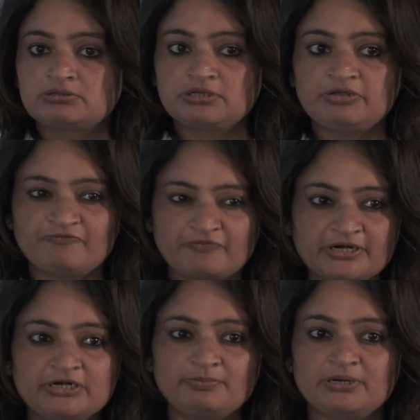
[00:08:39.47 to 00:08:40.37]
three
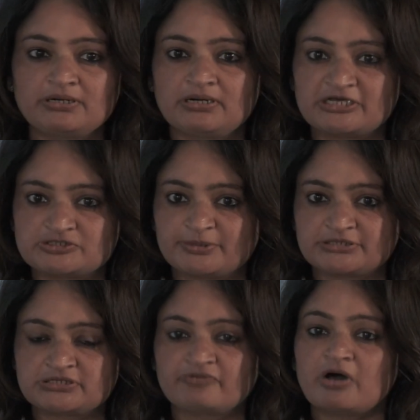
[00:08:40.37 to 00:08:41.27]
fundamental
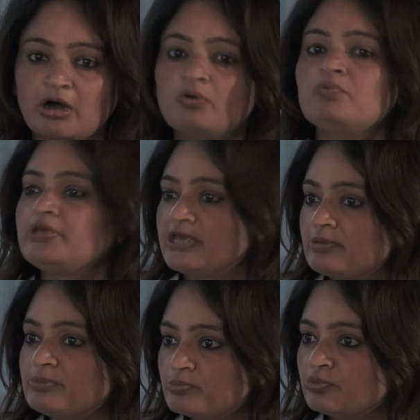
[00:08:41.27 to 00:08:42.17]
aspects of how we
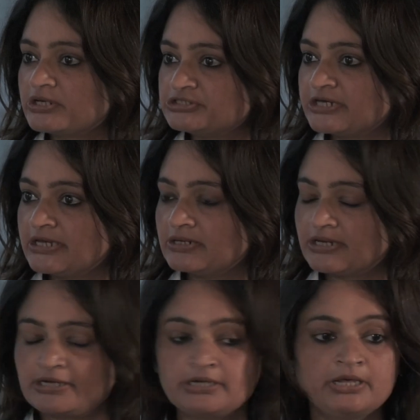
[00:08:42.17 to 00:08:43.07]
can be more agile
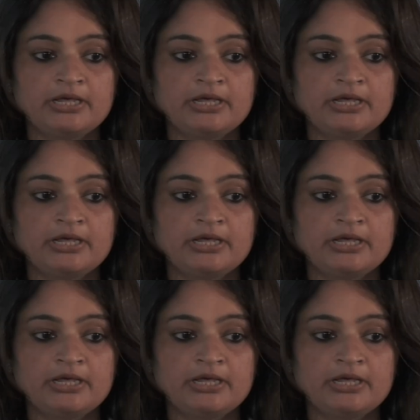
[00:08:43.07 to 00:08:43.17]
right